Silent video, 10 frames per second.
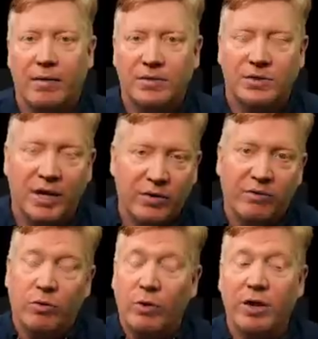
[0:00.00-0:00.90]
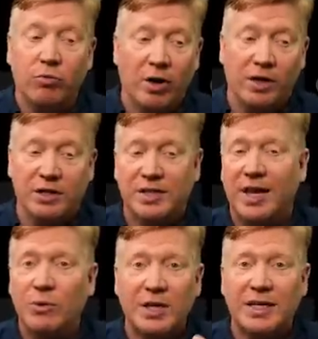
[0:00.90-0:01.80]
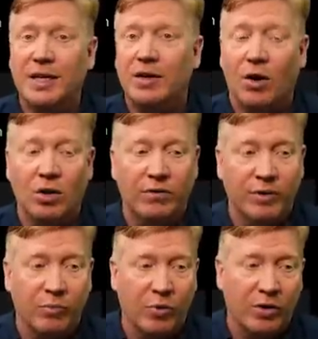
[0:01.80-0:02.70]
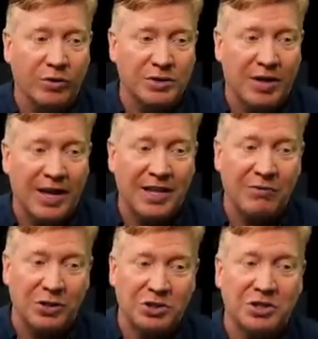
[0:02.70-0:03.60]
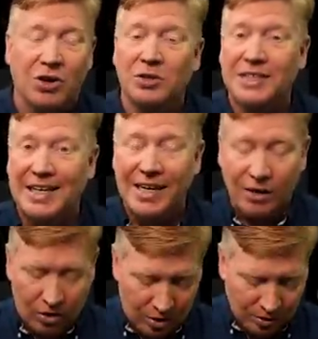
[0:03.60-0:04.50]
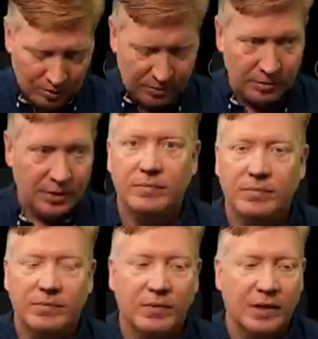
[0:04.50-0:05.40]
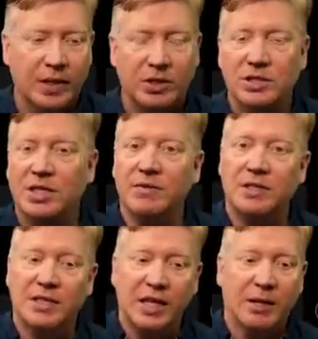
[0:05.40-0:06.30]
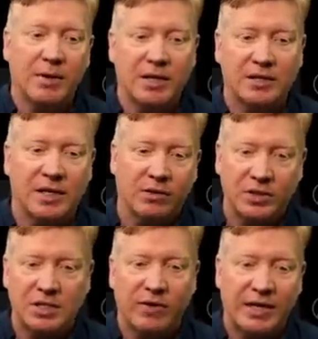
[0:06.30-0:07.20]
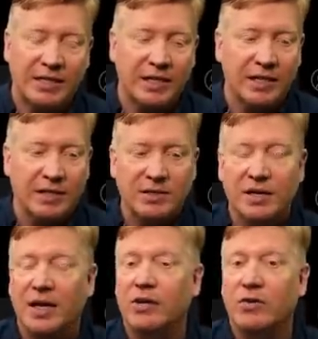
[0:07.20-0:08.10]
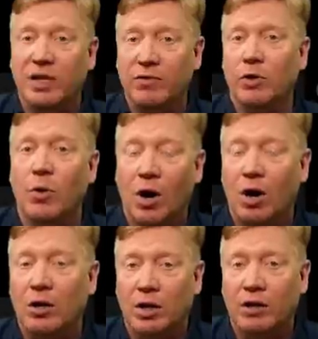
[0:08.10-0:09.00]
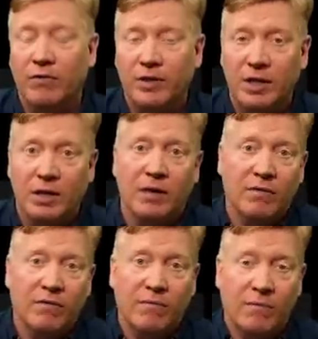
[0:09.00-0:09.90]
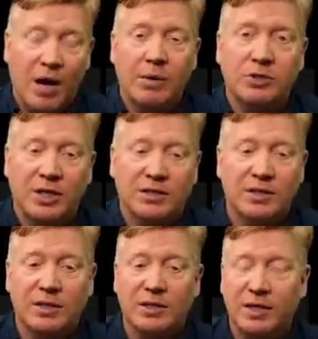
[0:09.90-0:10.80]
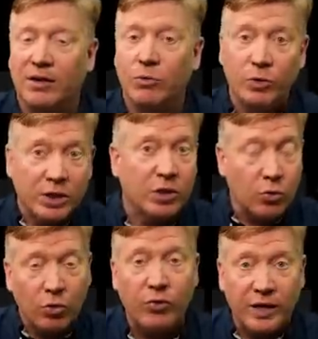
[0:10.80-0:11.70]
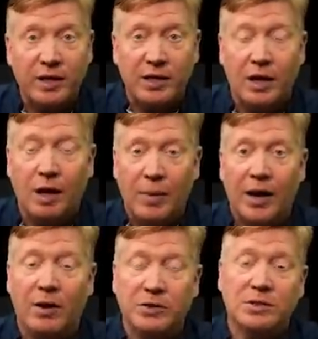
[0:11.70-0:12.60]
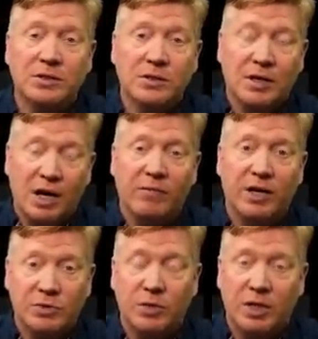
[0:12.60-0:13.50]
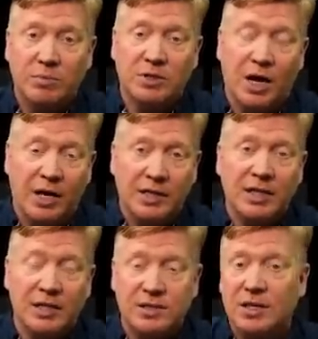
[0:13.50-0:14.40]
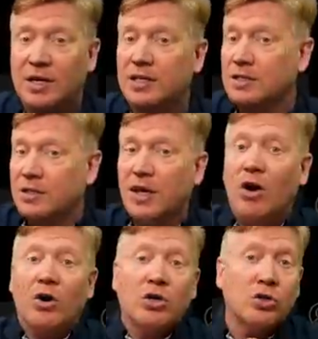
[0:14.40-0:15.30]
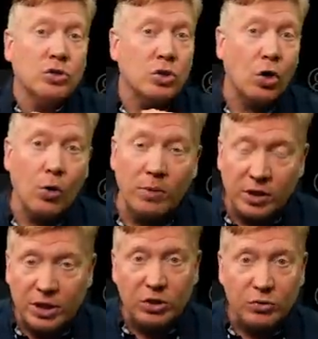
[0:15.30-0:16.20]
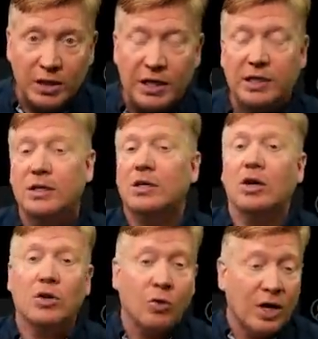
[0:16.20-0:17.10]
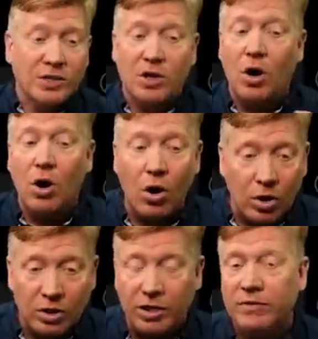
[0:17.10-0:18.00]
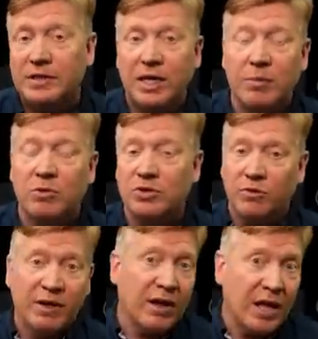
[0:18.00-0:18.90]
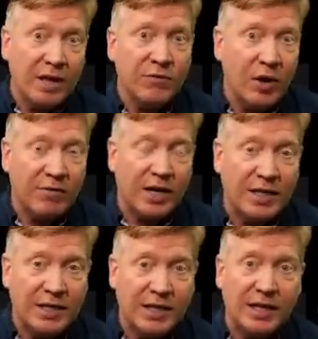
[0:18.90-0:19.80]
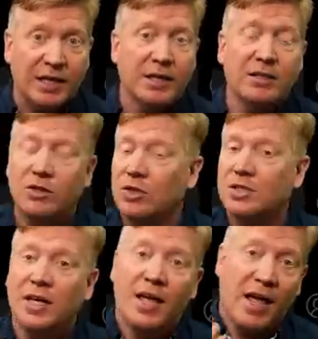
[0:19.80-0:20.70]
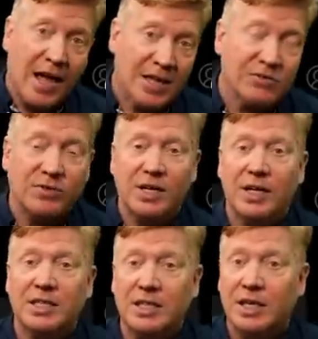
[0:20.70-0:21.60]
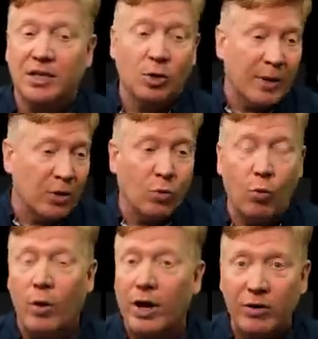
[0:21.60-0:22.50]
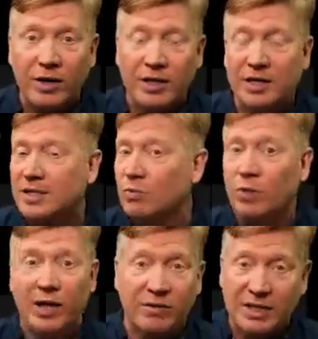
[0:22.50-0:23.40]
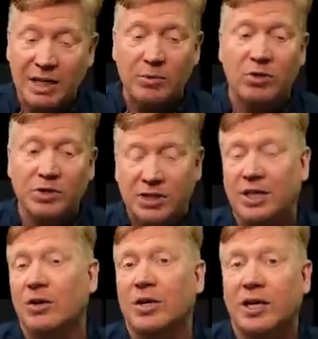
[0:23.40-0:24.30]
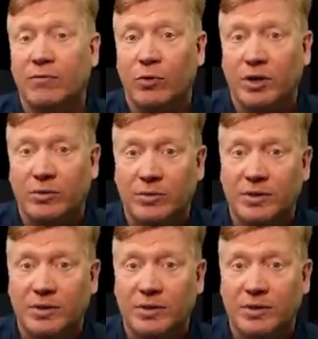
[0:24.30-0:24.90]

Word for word: So now we have an array of products. How do we get all of them? Well, there's a handy function called getAll you just give it the database and the list of IDs, and it'll give you all of the objects. Now, the really cool thing about Convex when it comes to IDs is that they are globally unique across all of the tables. So if you, if you have an ID, you just ask for that ID, and no matter where it is in whatever table, it's going to go get it for you.